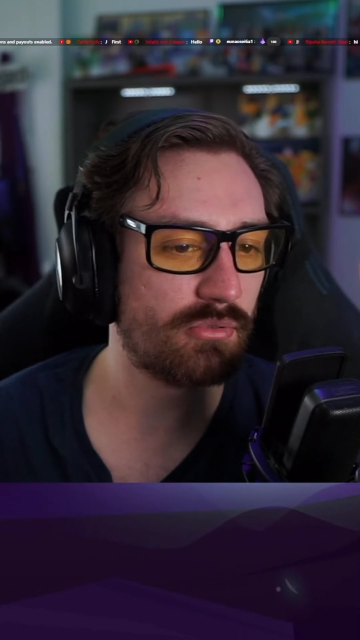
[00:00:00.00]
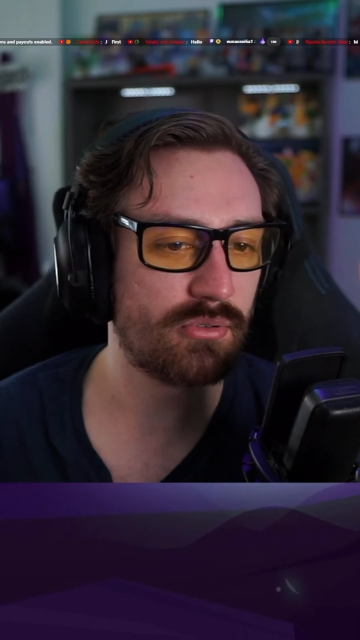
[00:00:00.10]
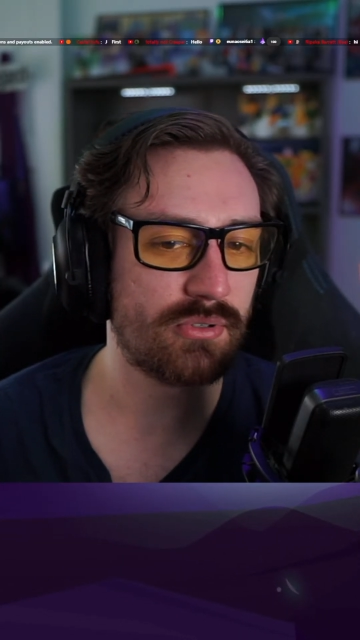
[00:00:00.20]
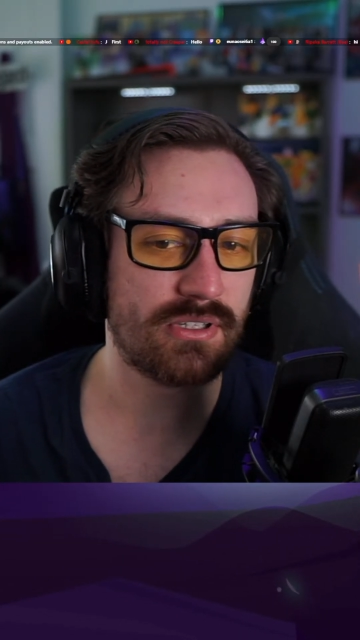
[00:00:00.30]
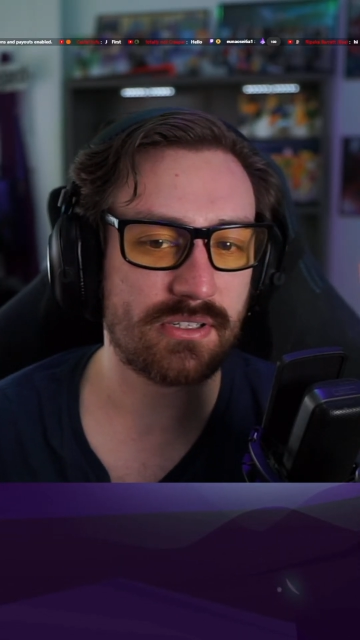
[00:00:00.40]

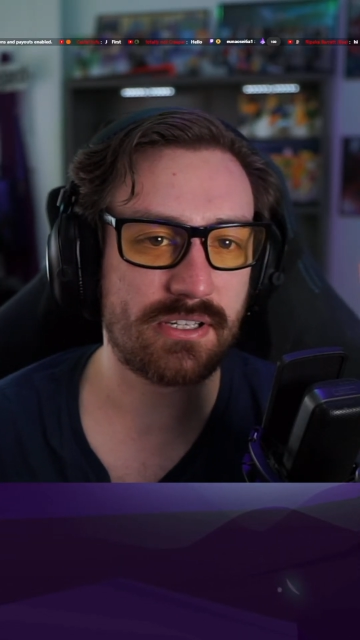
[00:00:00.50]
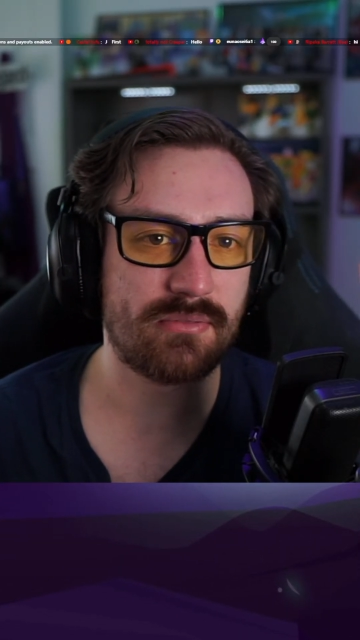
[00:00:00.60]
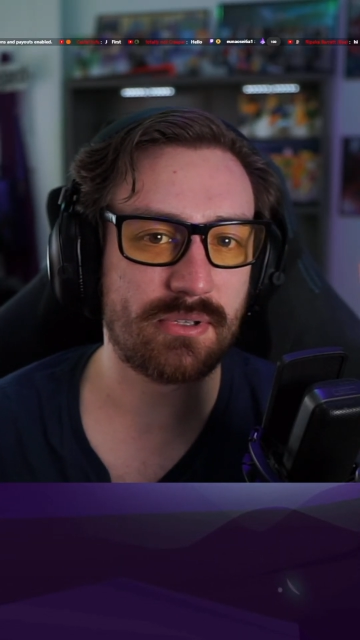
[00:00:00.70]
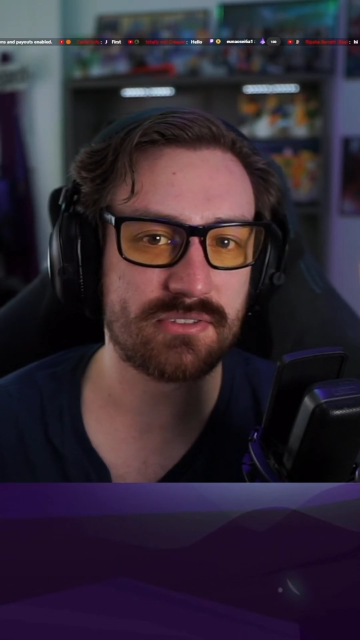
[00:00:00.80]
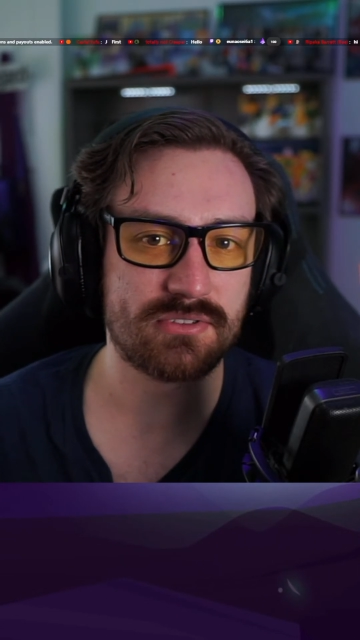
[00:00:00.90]
doing the
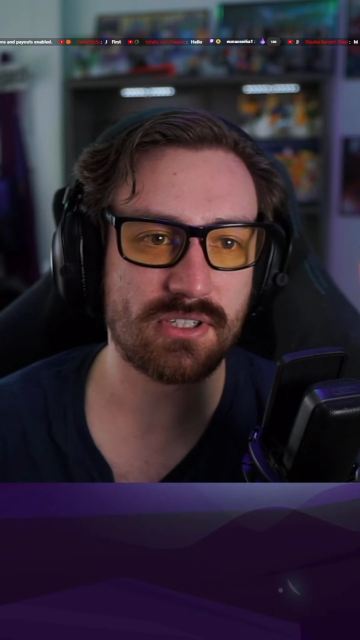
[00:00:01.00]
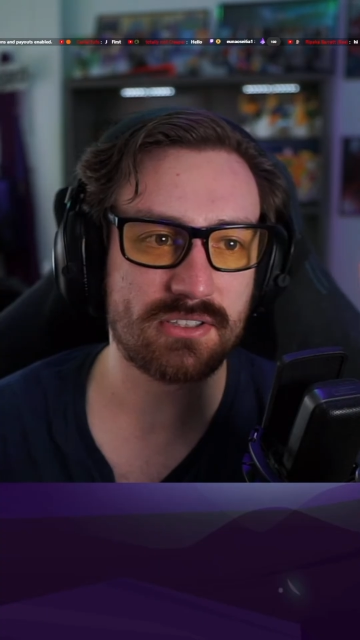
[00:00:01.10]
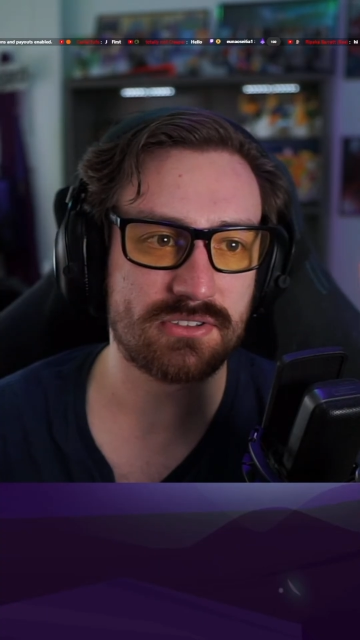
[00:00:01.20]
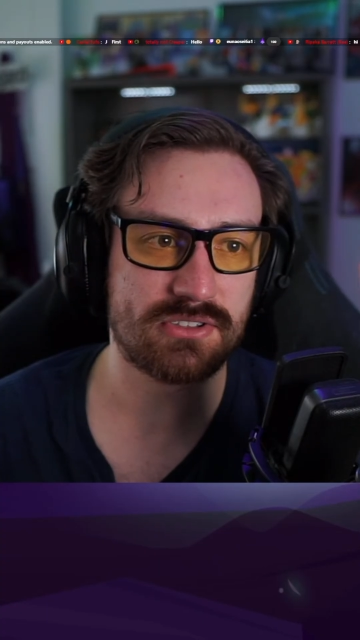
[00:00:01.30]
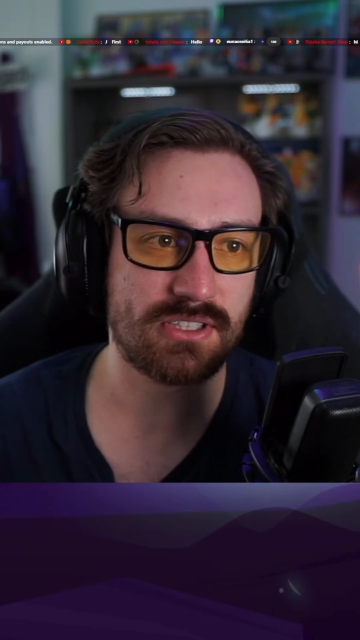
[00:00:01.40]
Keyblades of
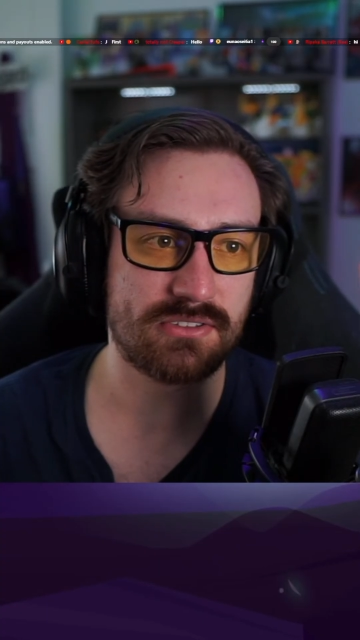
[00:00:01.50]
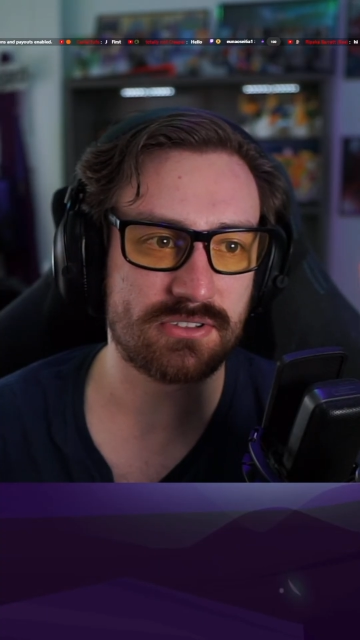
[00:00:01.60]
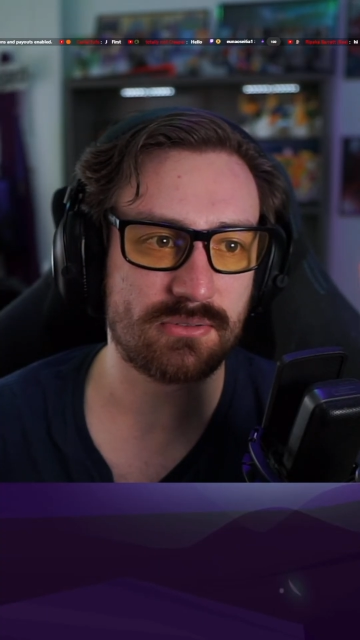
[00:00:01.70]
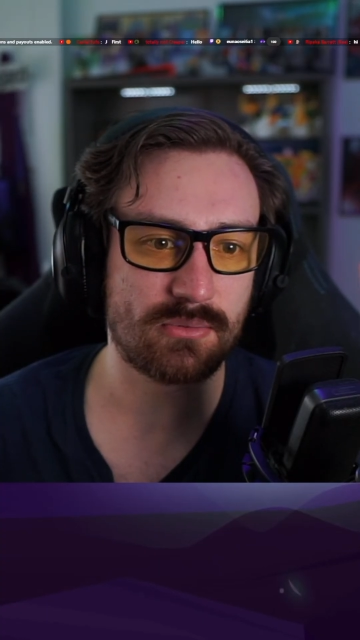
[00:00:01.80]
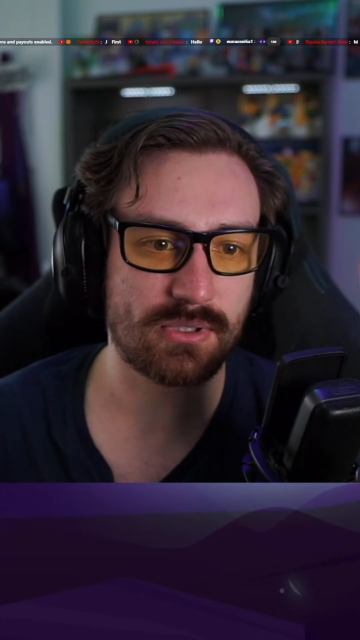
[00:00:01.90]
Sauces challenge,
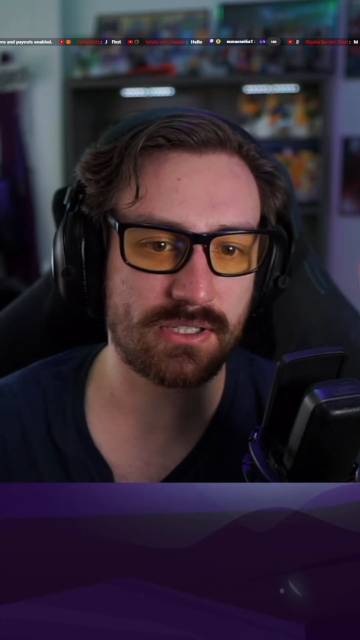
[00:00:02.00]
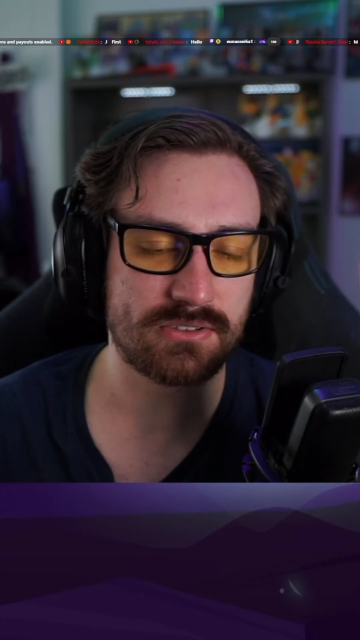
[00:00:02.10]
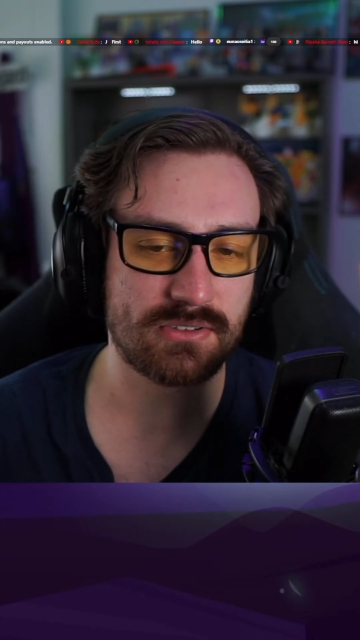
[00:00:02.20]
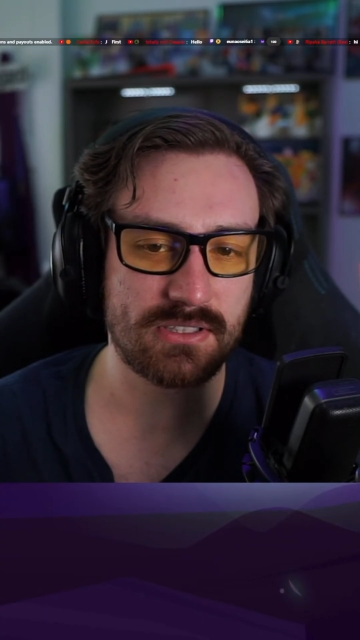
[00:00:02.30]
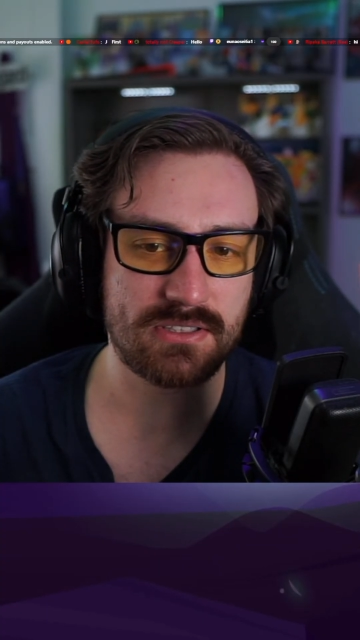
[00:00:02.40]
they were working.
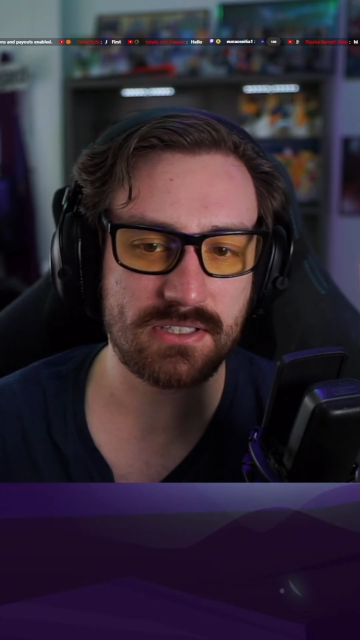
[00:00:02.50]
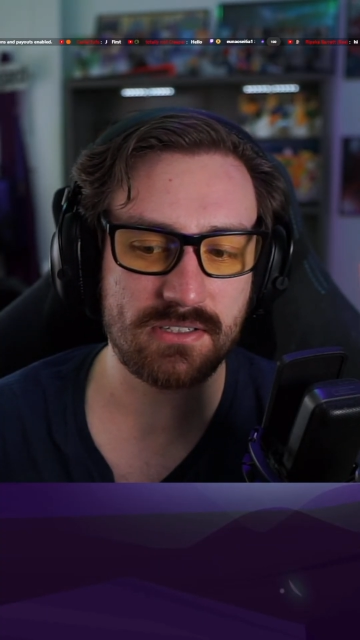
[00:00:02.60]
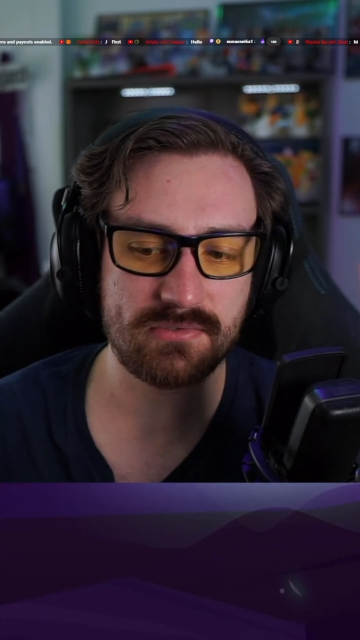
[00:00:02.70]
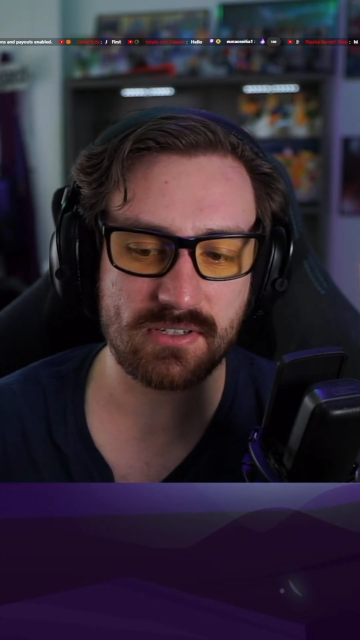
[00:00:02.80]
So let's see if